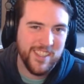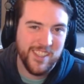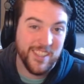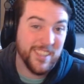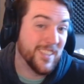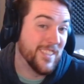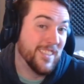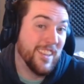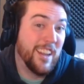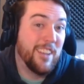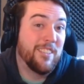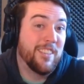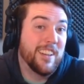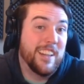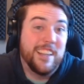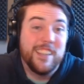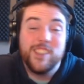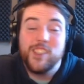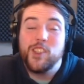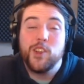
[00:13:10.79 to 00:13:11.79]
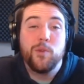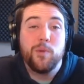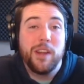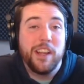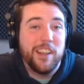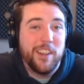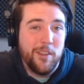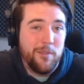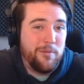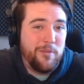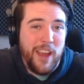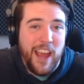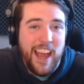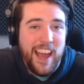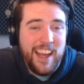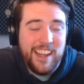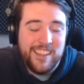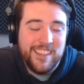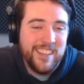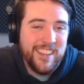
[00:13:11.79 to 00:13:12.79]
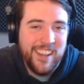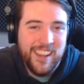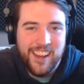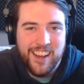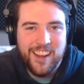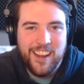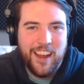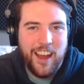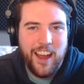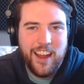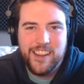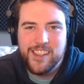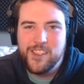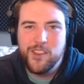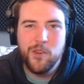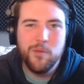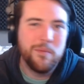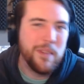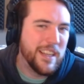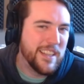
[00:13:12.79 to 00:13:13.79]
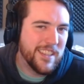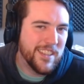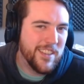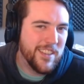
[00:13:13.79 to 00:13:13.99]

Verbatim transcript: just literally chewing the fat? I assume that's